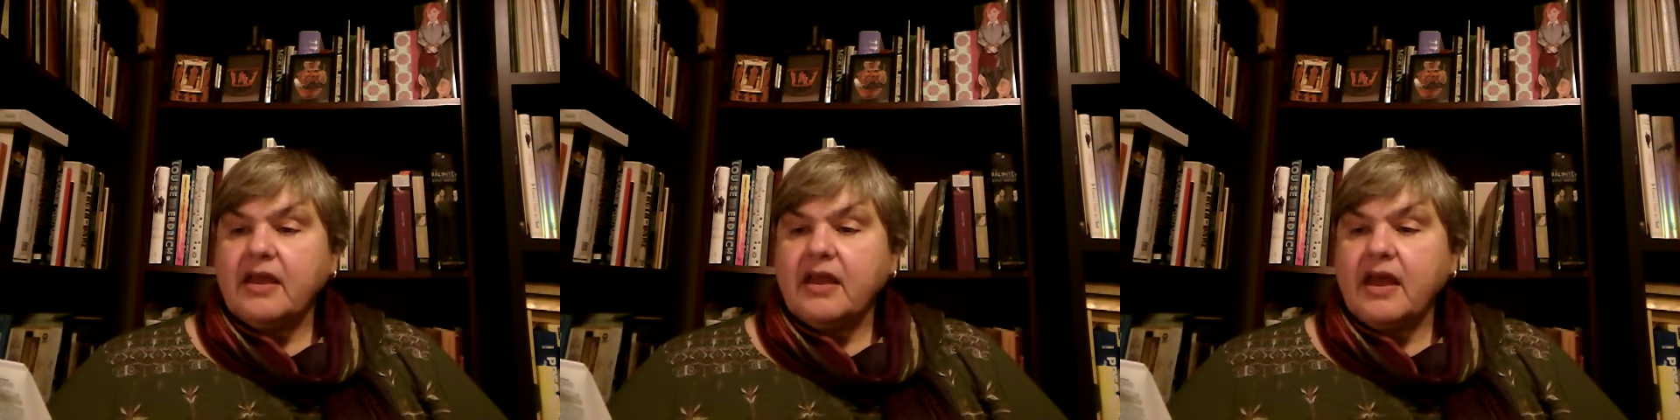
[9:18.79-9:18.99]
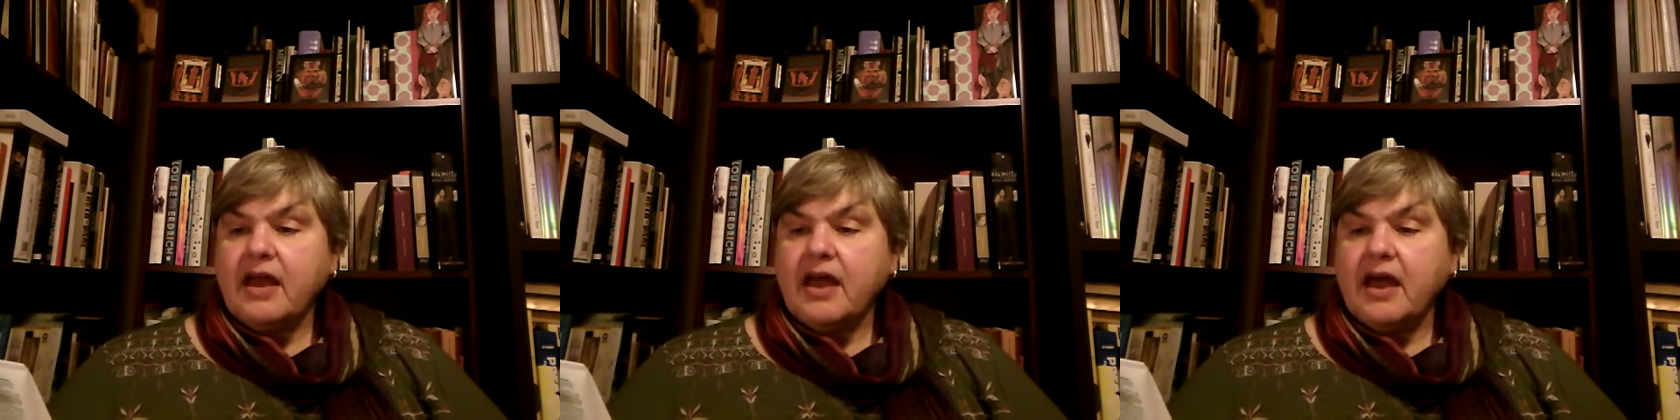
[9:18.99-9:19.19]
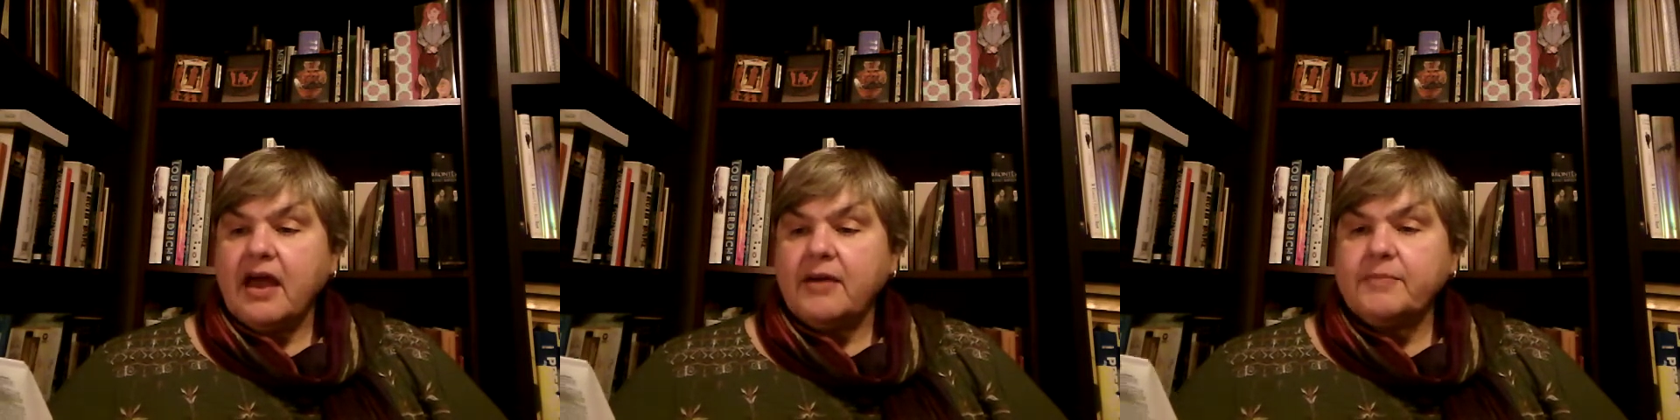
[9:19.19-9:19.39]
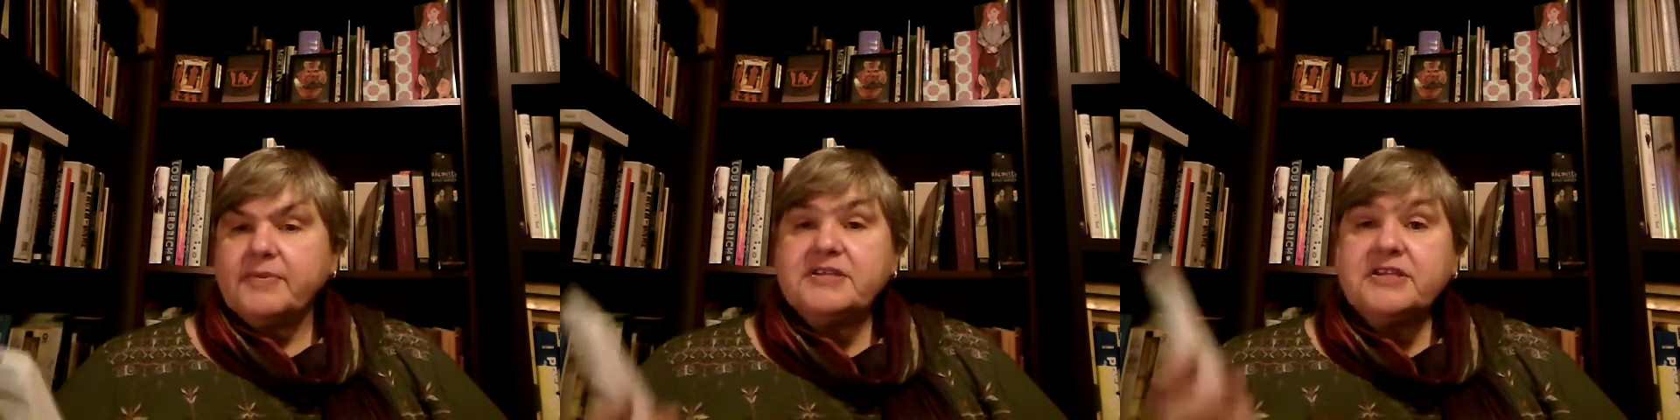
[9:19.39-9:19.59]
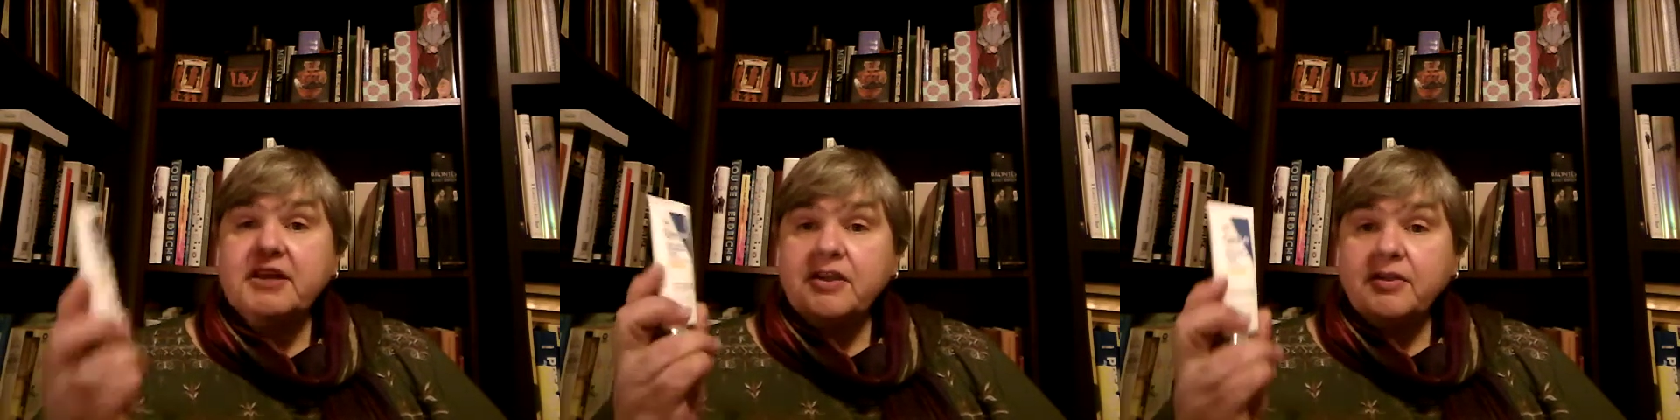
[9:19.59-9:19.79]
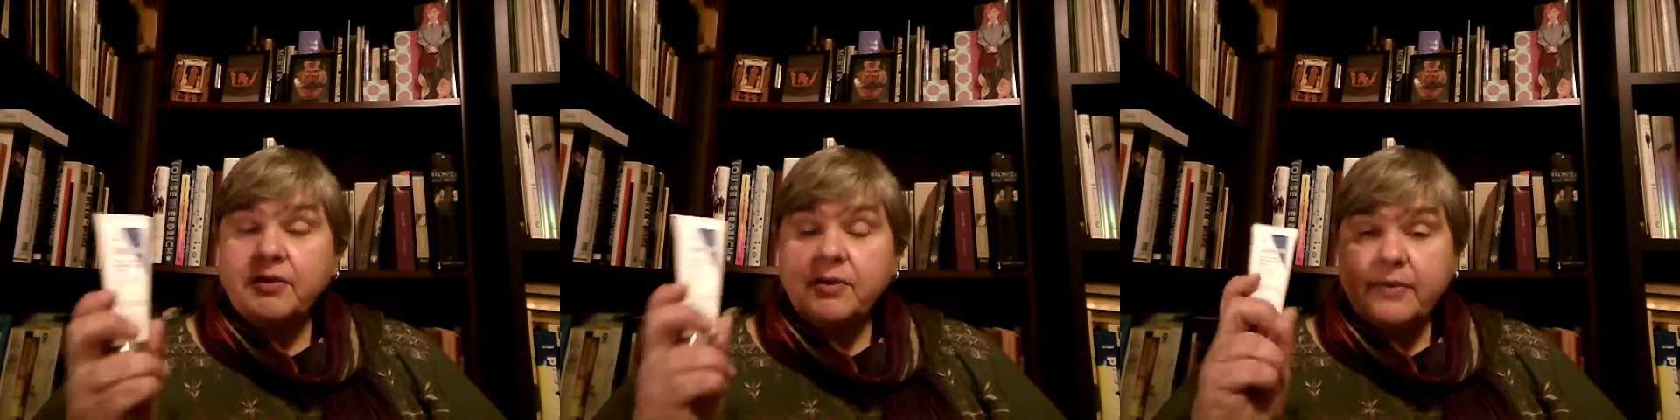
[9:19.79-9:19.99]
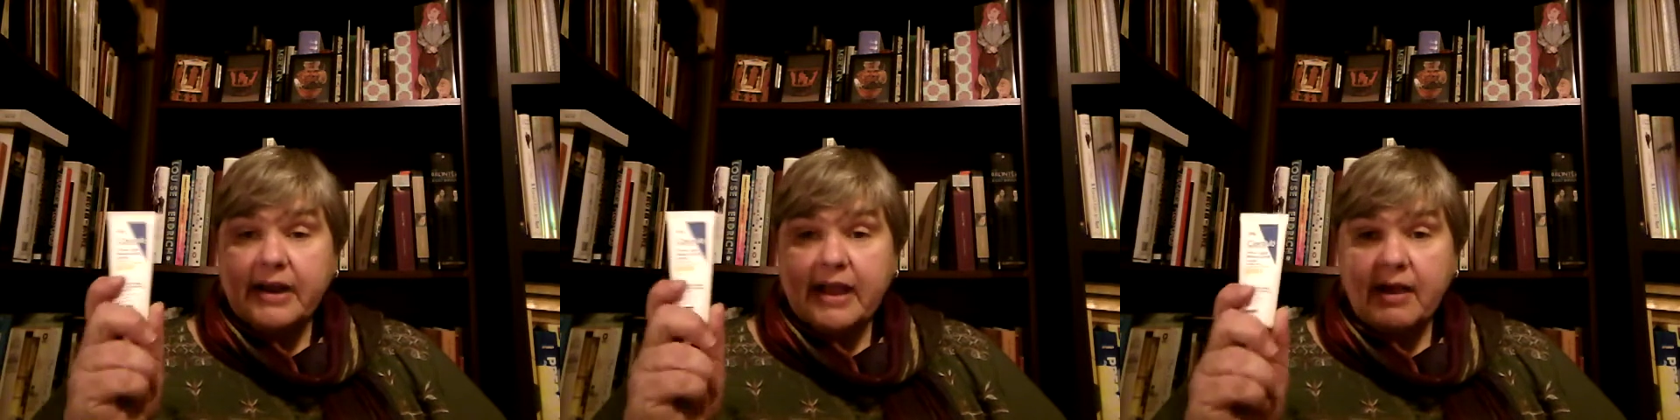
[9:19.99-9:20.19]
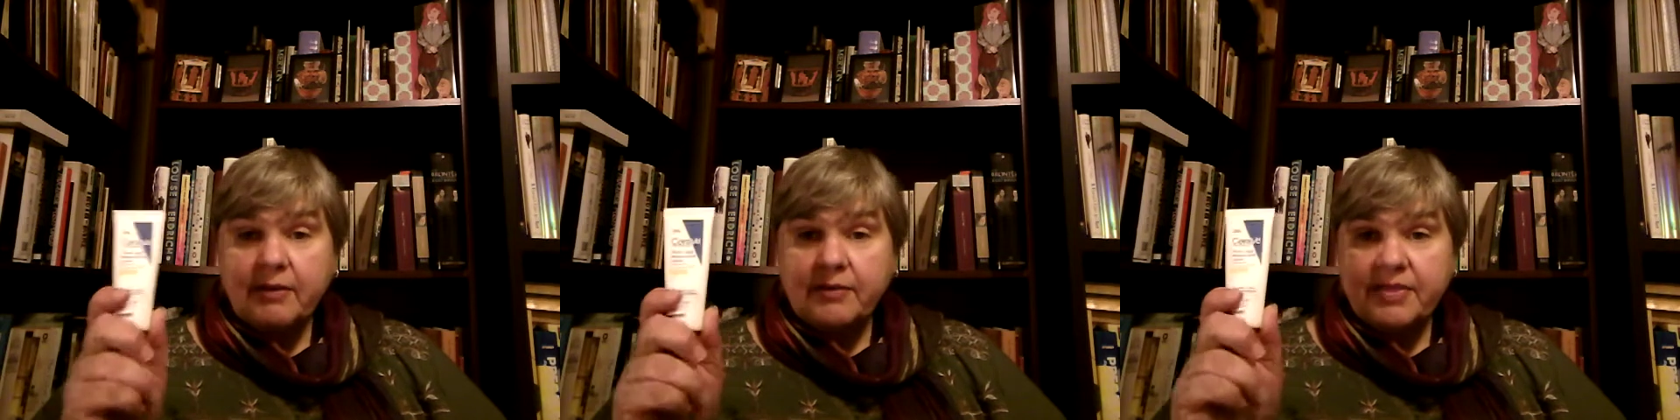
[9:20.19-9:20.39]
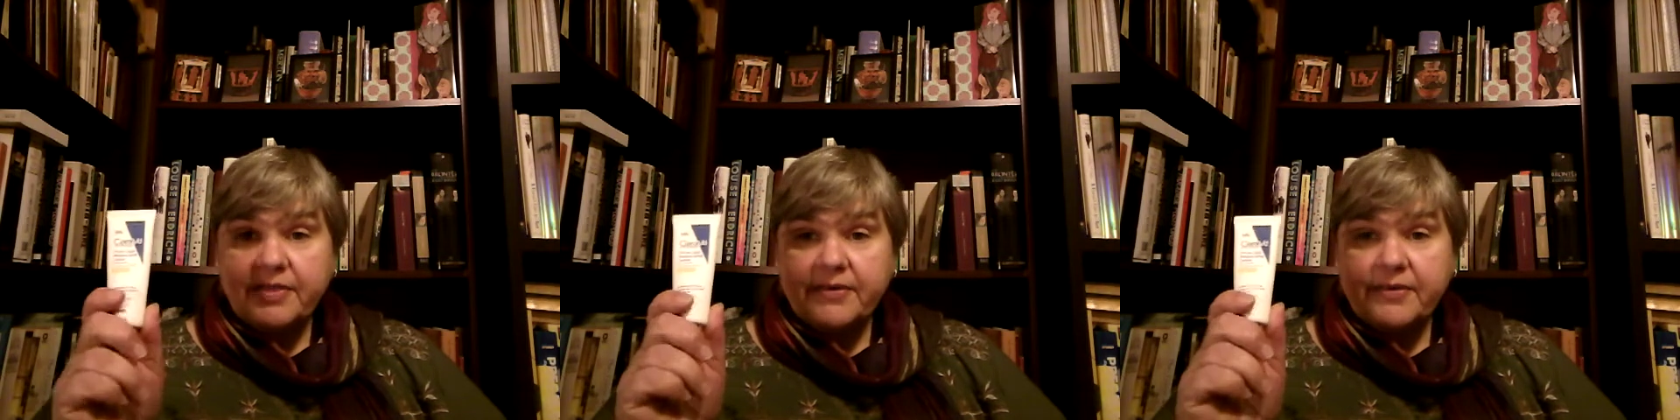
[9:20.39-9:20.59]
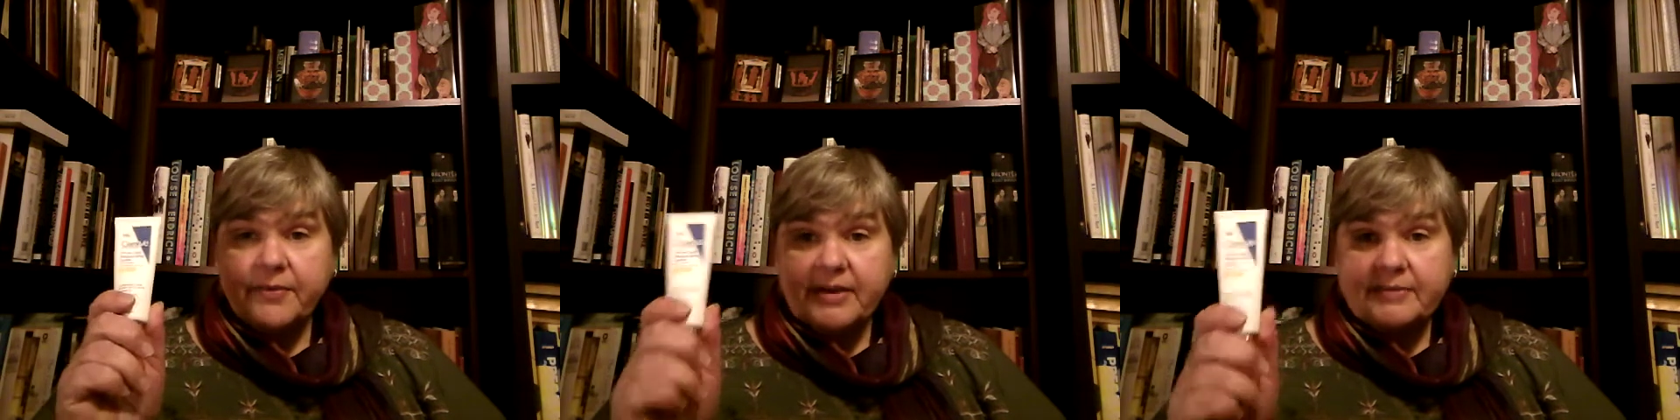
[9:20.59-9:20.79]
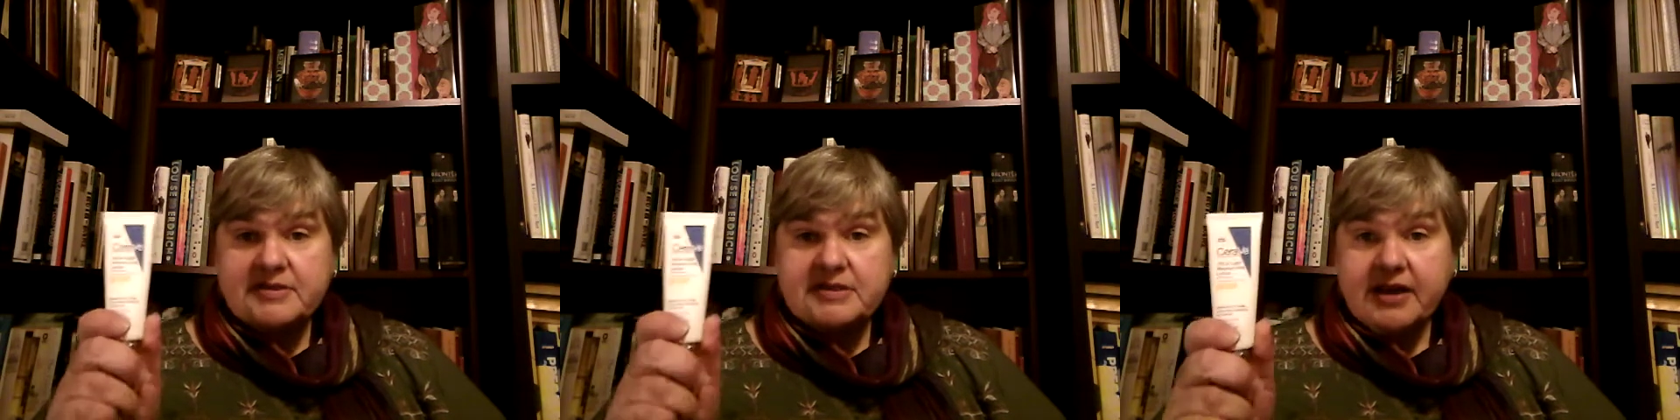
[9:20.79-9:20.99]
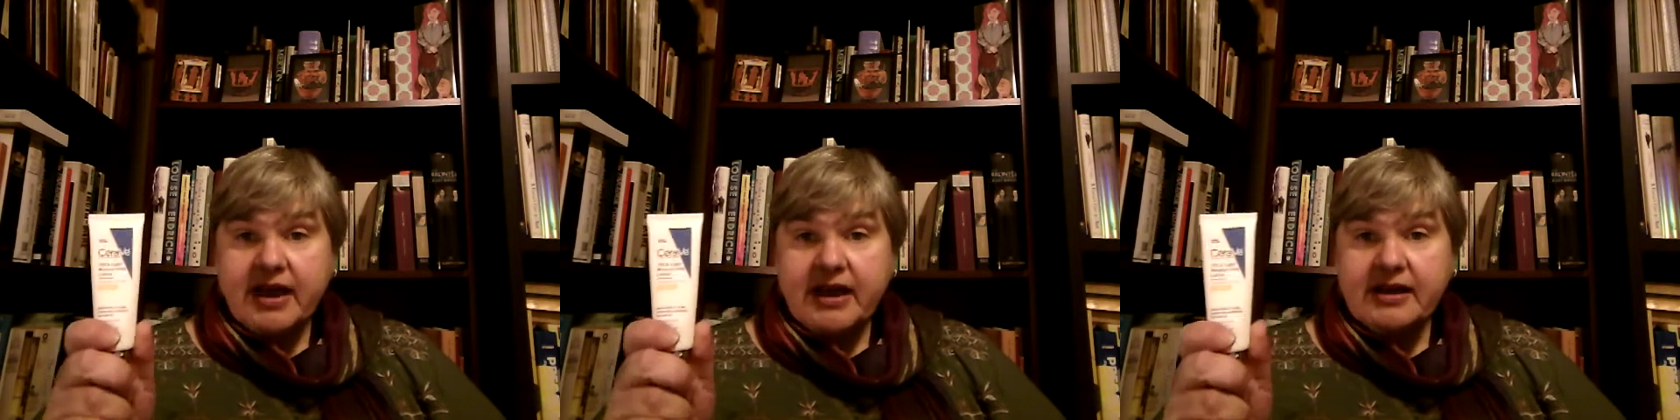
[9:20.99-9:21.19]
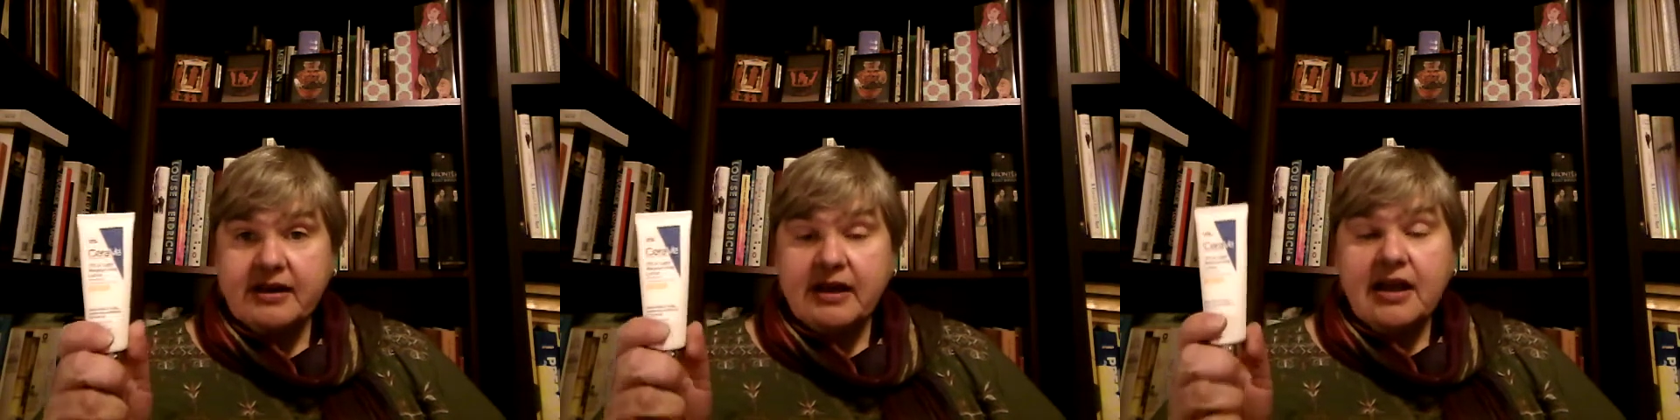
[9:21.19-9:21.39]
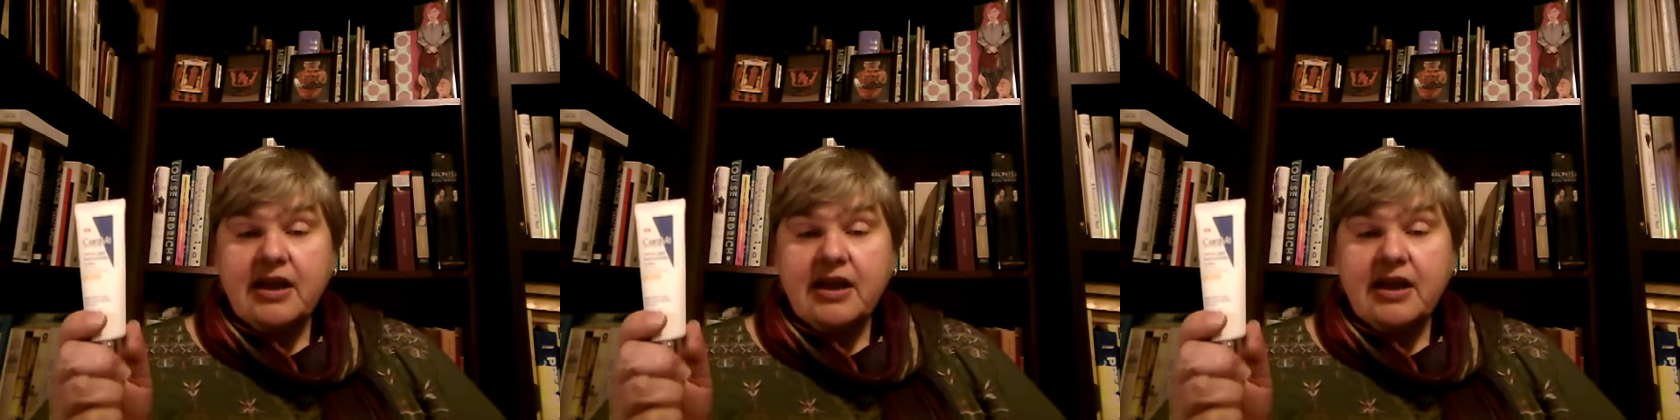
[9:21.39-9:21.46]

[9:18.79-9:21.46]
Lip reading: particular one out with their website